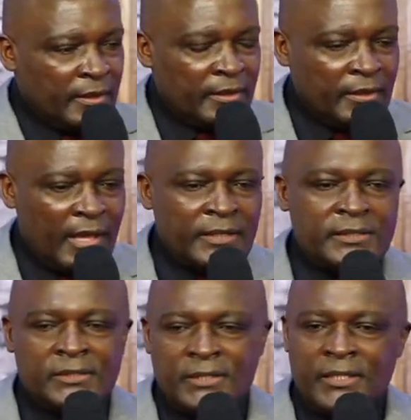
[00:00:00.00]
That
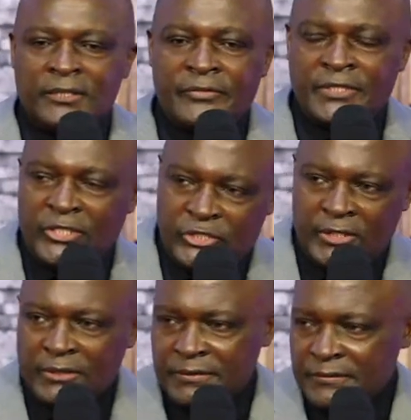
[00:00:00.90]
is the invitation.
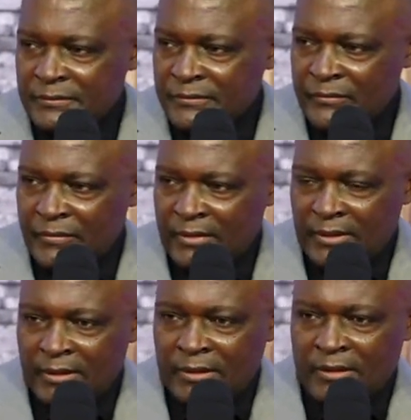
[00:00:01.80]

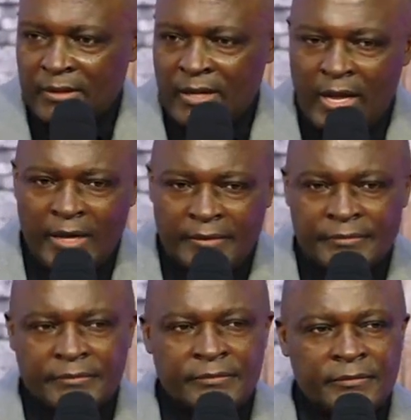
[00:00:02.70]
Come,
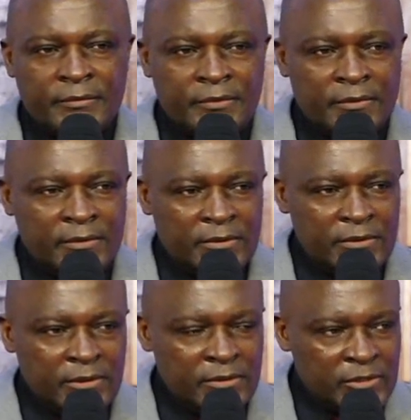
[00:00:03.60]

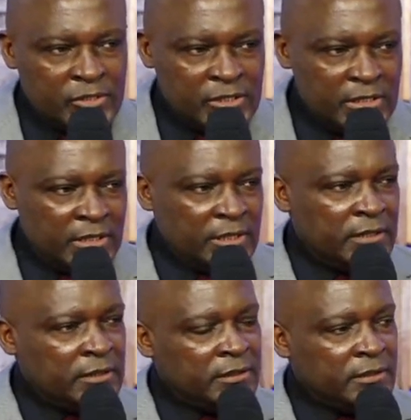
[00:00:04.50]
see
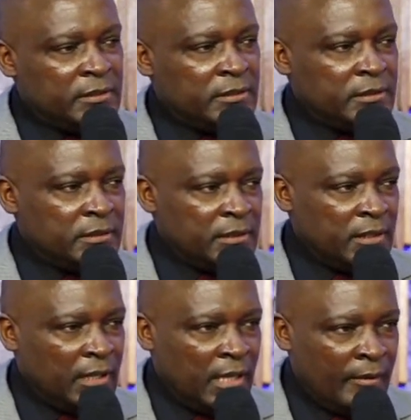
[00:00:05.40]

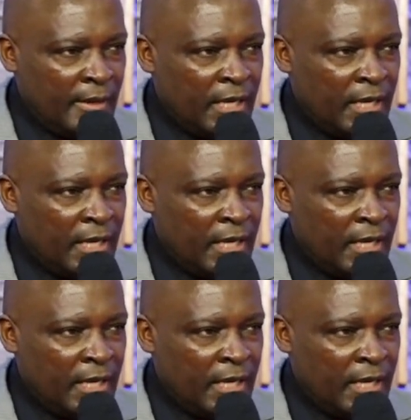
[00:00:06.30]
a man.